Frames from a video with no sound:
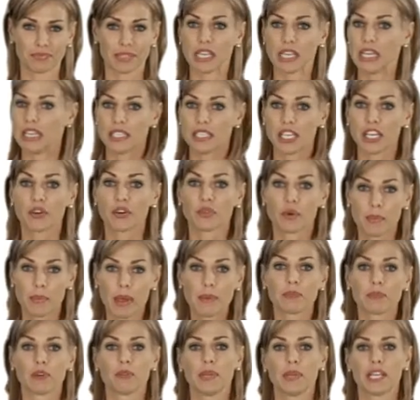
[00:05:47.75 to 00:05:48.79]
Easy to
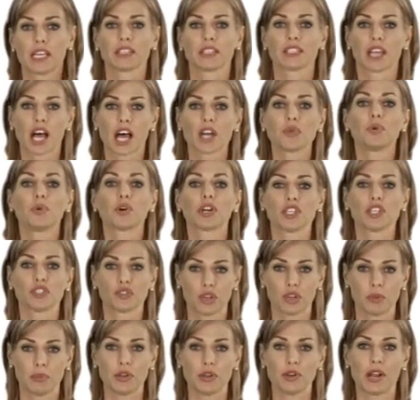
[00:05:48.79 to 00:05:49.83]
remember because HUD will
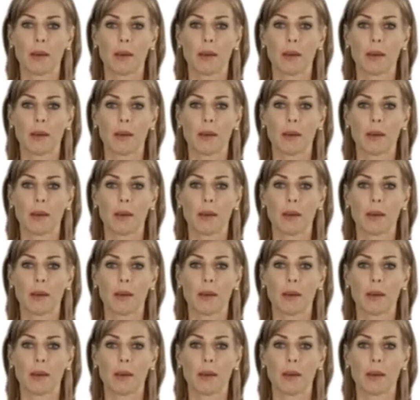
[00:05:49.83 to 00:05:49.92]
contribute